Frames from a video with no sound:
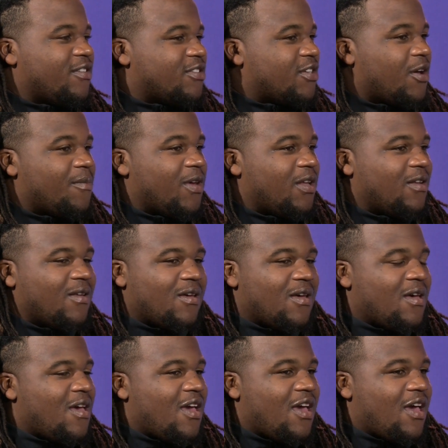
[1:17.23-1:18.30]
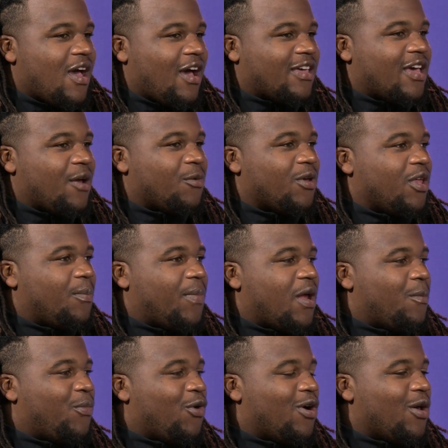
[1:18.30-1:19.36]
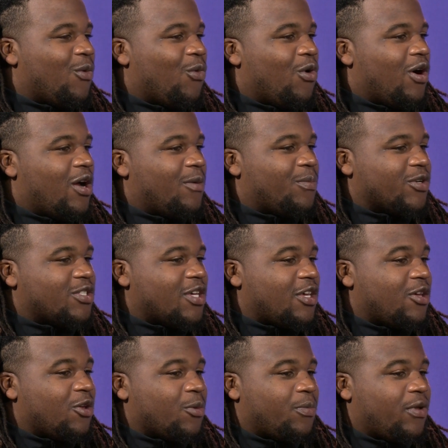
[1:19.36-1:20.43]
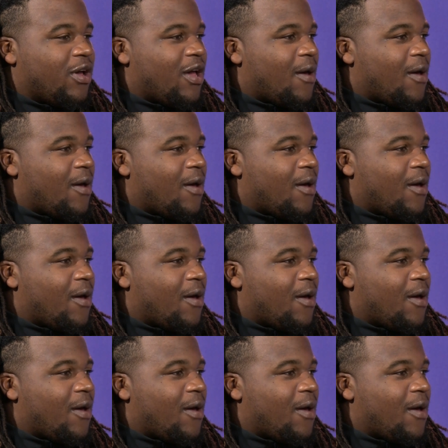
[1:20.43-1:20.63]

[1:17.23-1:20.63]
So, I mean, I can't really pinpoint one particular play.